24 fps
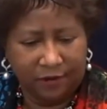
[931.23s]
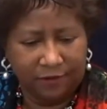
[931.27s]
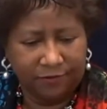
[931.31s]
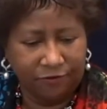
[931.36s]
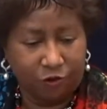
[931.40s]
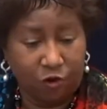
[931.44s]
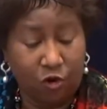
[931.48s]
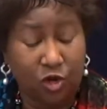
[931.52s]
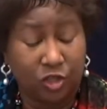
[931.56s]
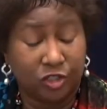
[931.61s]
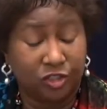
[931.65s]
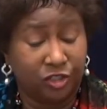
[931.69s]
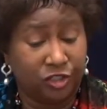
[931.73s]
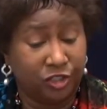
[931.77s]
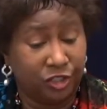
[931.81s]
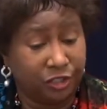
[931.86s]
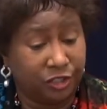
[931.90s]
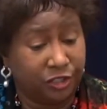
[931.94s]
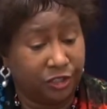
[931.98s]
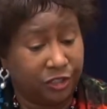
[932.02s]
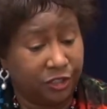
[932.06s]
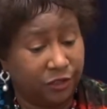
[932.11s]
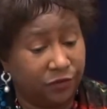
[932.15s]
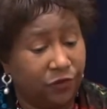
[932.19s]
for
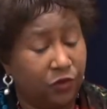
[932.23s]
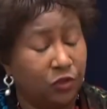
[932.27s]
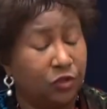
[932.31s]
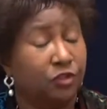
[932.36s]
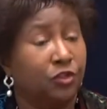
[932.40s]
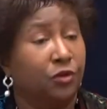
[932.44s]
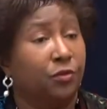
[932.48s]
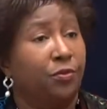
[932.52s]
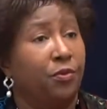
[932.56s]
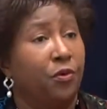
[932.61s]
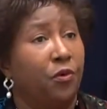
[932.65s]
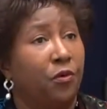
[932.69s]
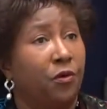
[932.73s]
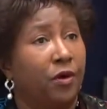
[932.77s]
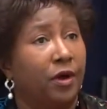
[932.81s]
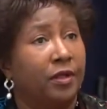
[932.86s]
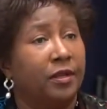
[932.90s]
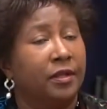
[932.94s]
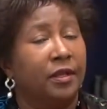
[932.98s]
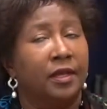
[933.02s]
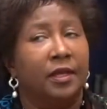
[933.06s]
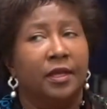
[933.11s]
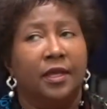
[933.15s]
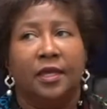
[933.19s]
assistance, for
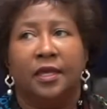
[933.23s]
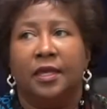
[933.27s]
support,